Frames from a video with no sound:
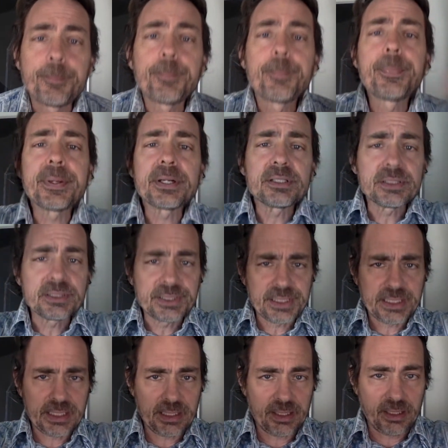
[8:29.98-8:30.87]

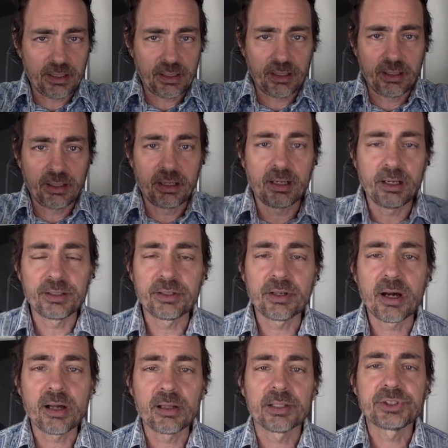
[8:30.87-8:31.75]
building our
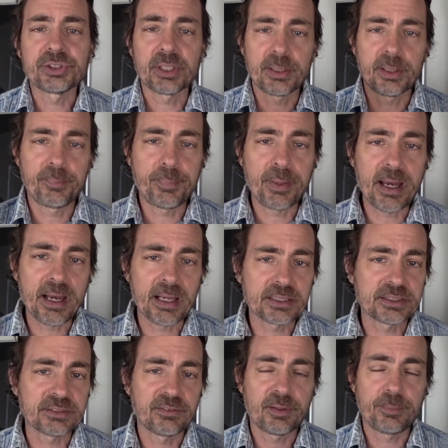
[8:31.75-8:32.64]
knowledge on the
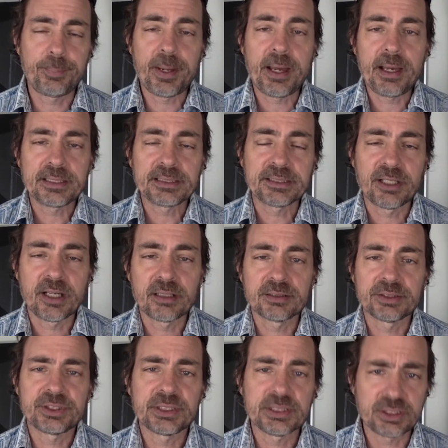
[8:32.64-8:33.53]
backs of the past
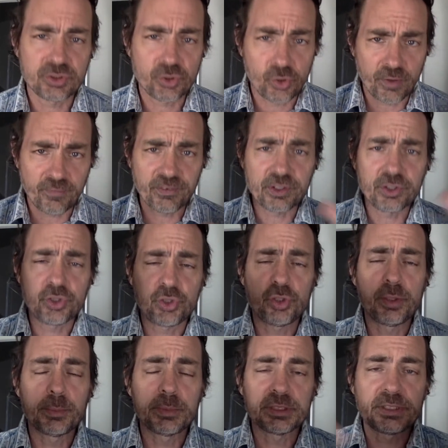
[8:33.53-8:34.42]
knowledge. It's sort of a
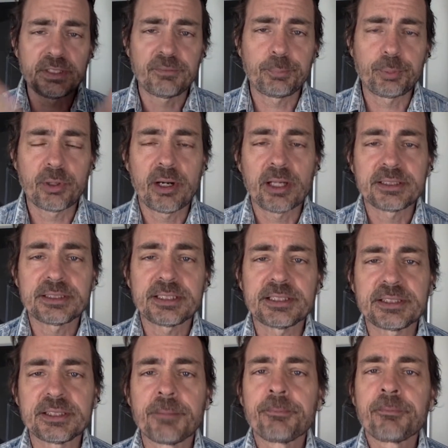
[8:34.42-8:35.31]
cumulative
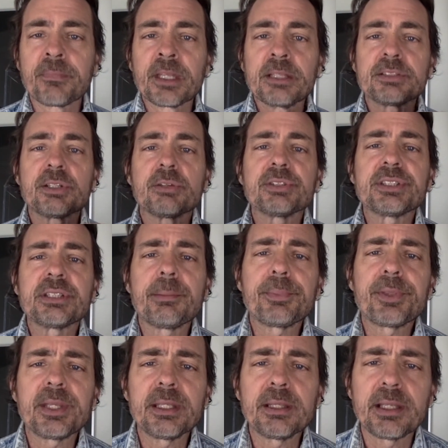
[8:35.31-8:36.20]
process. So
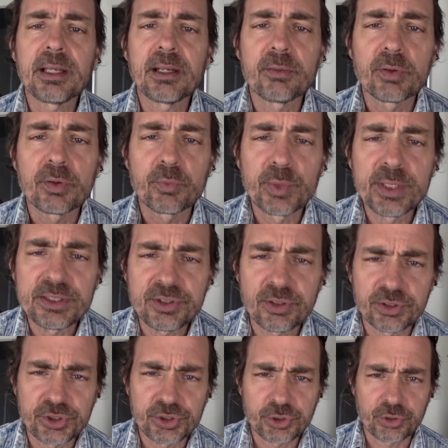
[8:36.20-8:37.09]
something that
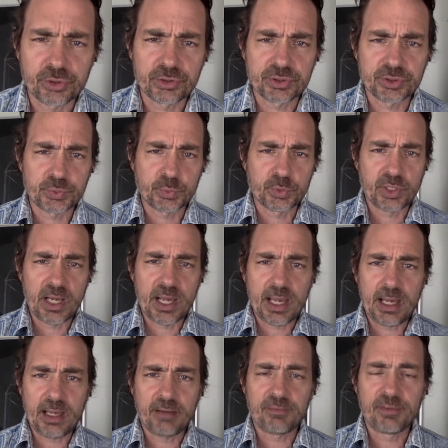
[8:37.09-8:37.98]
research journals will
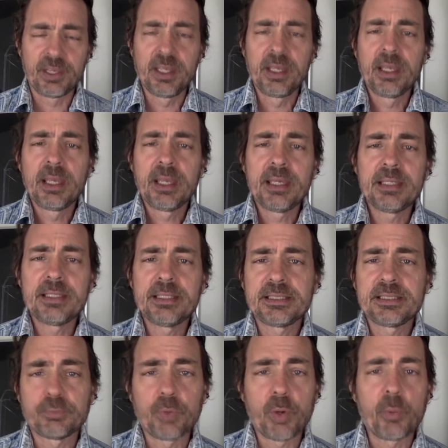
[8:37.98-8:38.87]
have
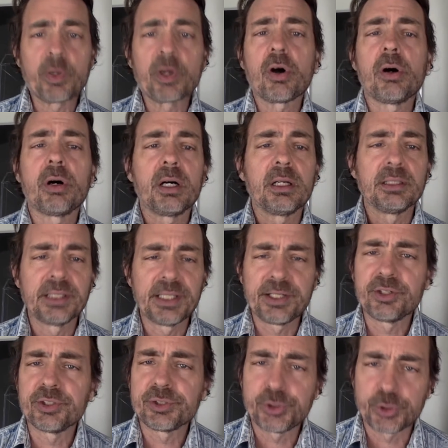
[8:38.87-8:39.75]
is what we call a
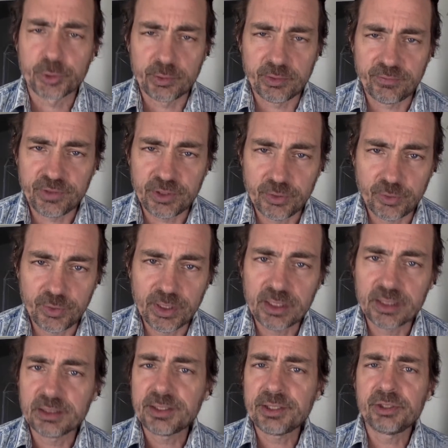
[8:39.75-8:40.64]
literature review. And
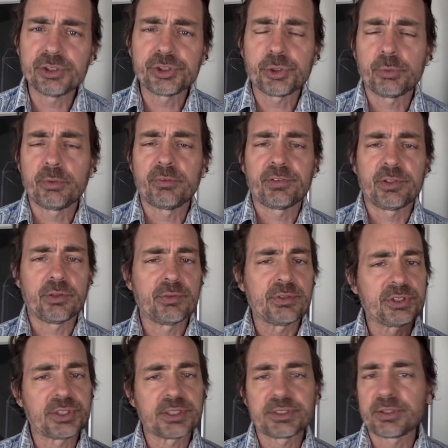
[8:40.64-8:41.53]
a literature review
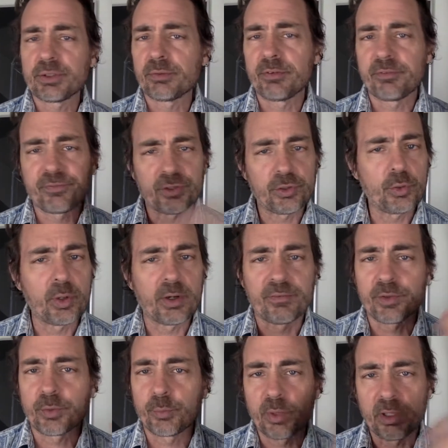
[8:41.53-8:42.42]
is just a review of
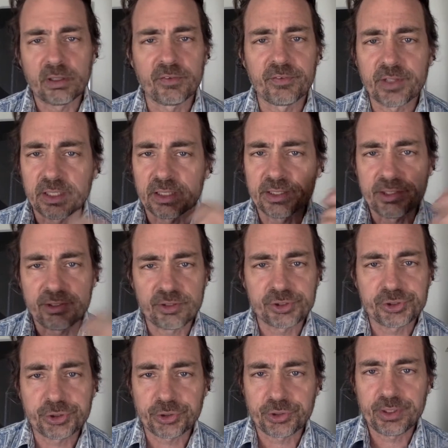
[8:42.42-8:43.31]
the relevant
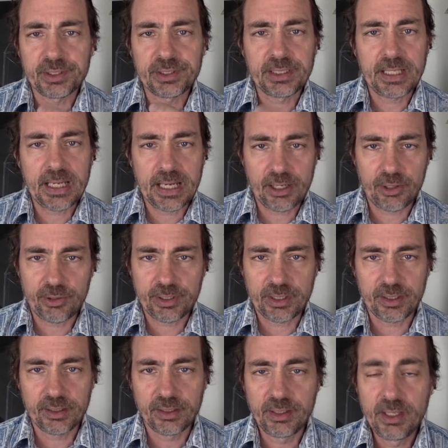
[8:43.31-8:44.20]
literature in the area.
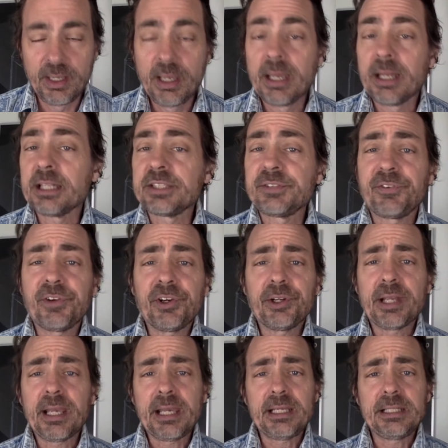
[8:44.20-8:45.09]
And it's
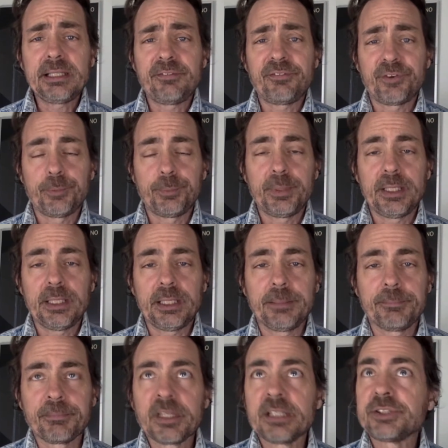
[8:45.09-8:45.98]
very handy for me.
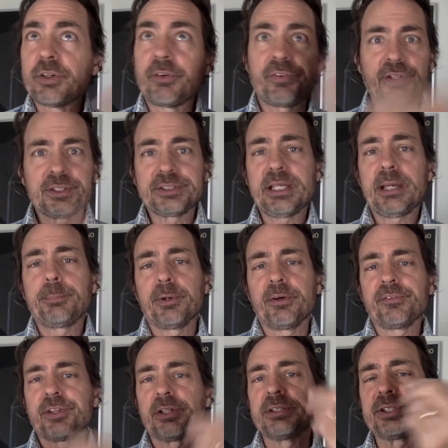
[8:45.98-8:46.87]
So, for example,
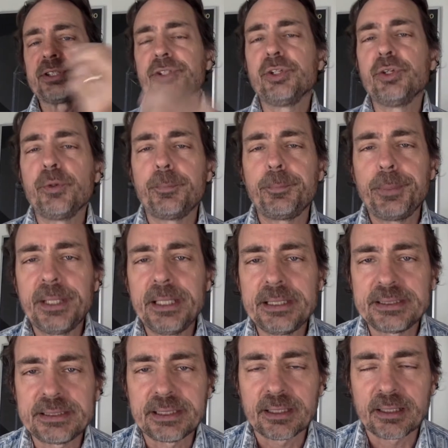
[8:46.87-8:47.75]
if there's a new
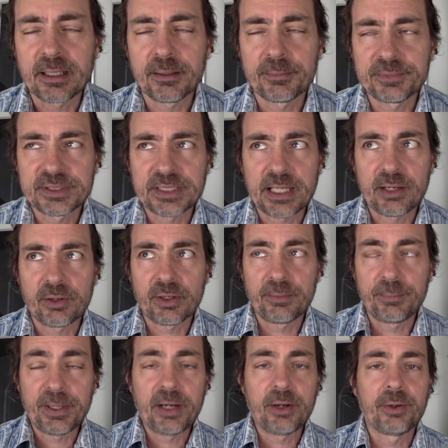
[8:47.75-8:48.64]
piece that comes out
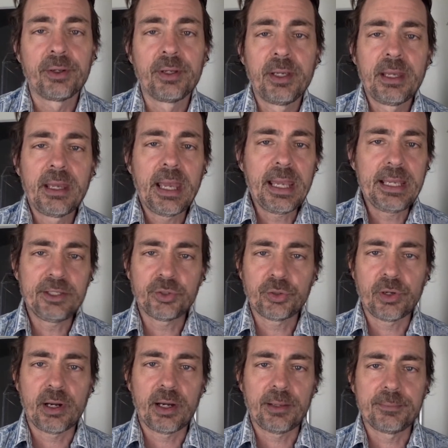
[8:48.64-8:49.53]
about hate
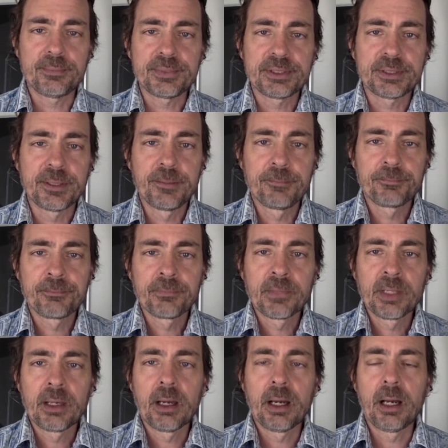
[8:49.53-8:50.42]
crimes,
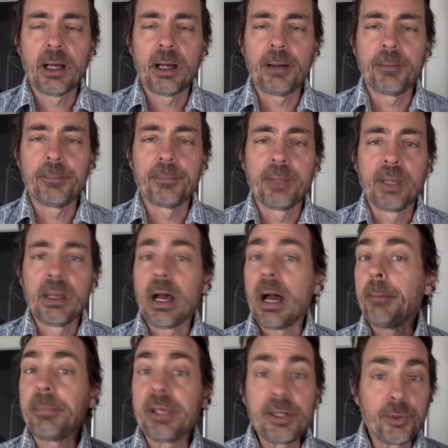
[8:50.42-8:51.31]

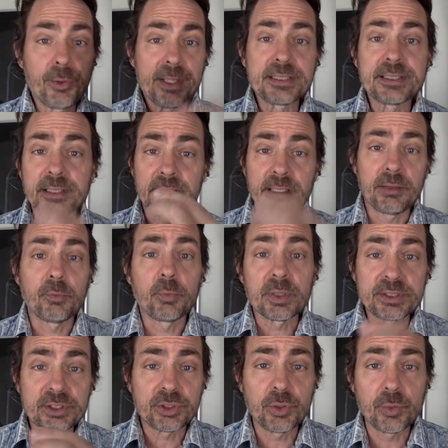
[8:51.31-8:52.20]
I'm interested in
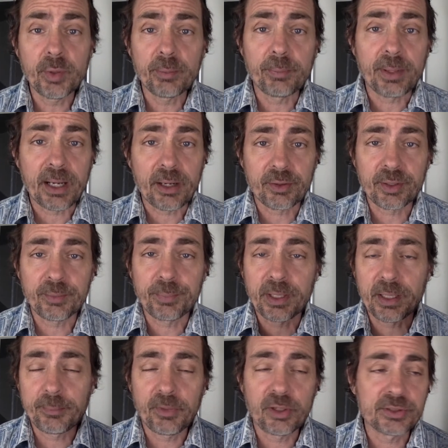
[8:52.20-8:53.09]
what's new about it, but
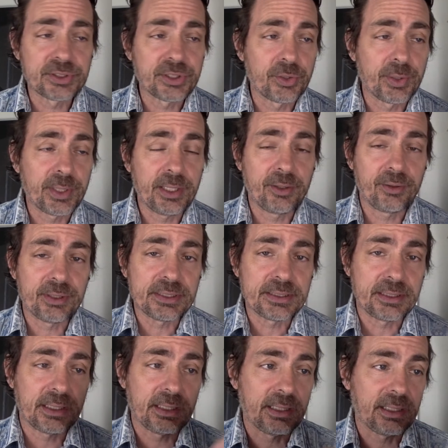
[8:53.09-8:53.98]
I'm also
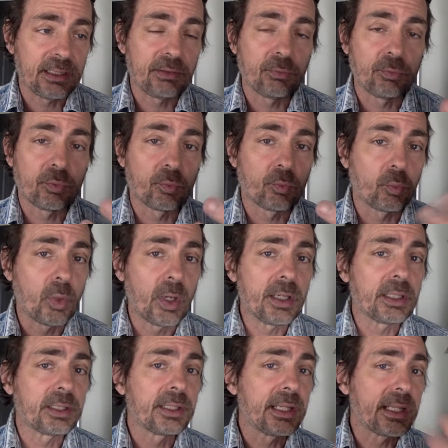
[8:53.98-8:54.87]
interested in what
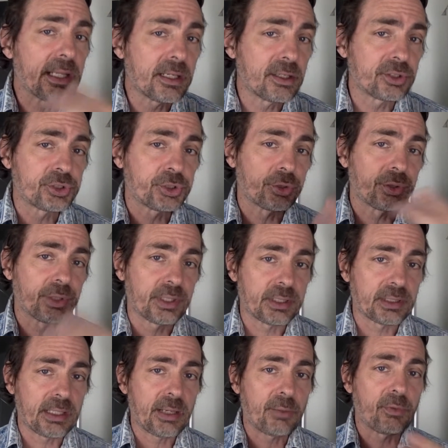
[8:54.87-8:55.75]
literature
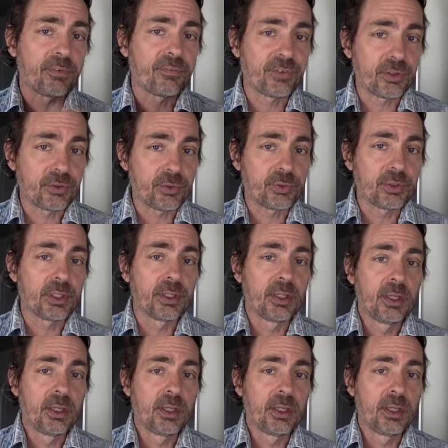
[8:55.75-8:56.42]
that they reviewed